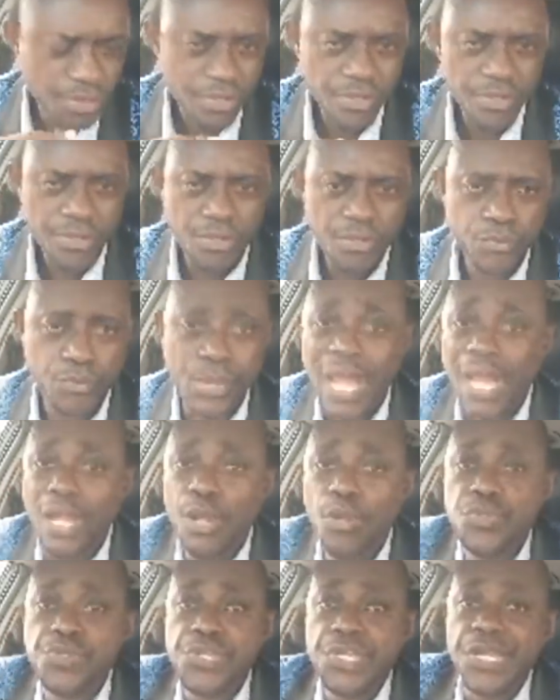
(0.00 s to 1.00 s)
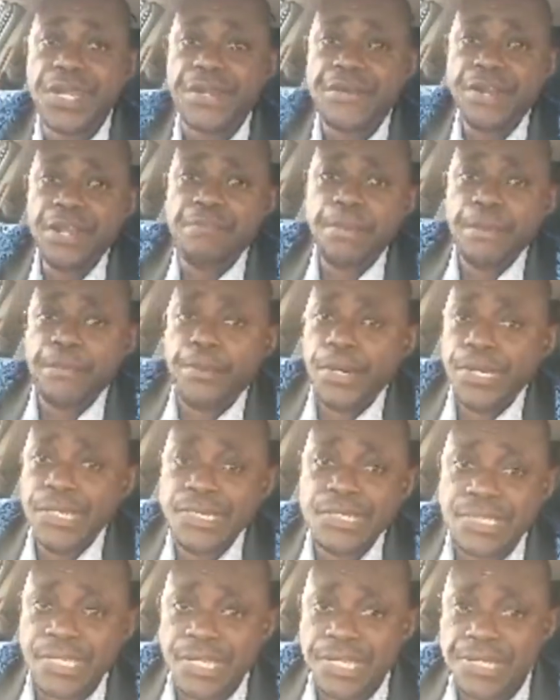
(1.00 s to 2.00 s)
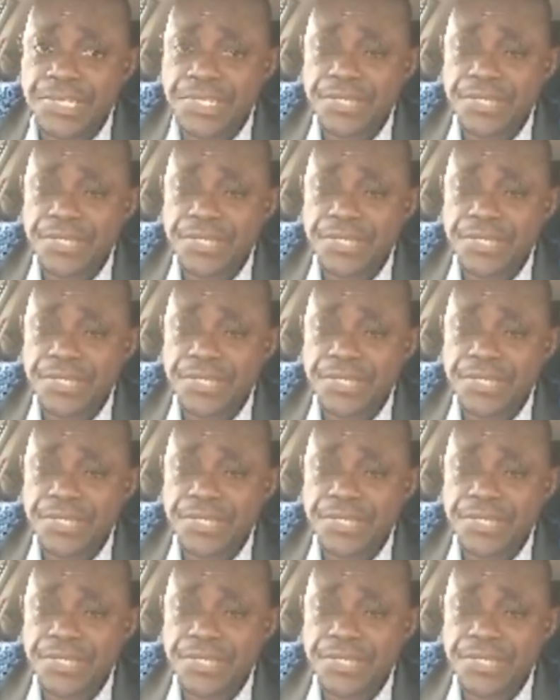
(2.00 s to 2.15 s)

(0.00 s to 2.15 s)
we are losing great people in this state.